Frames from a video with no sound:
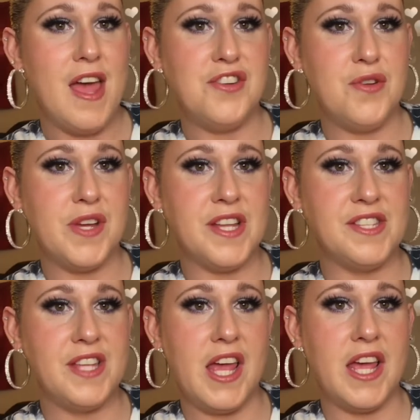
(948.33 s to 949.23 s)
As you can
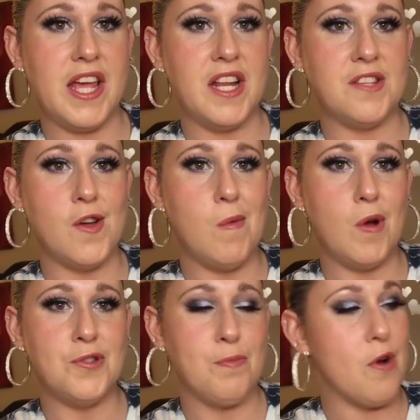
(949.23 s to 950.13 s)
see, it is
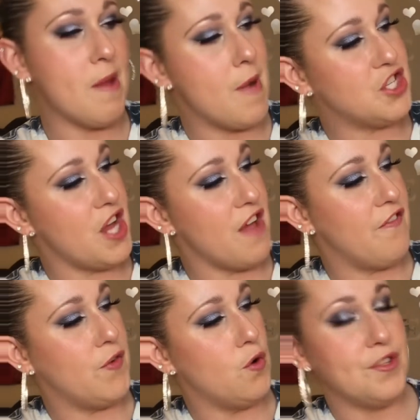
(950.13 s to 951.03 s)
almost pretty much a
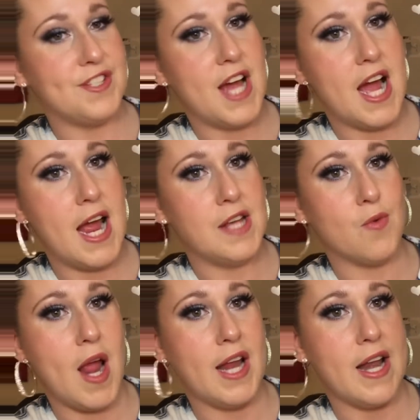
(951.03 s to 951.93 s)
full
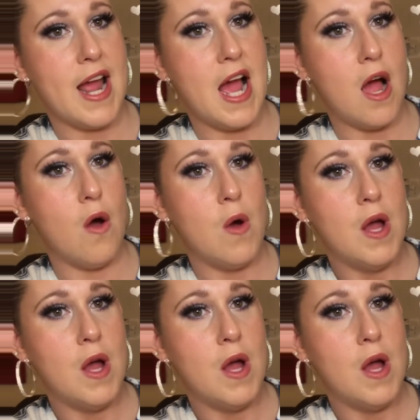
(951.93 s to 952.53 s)
size right now.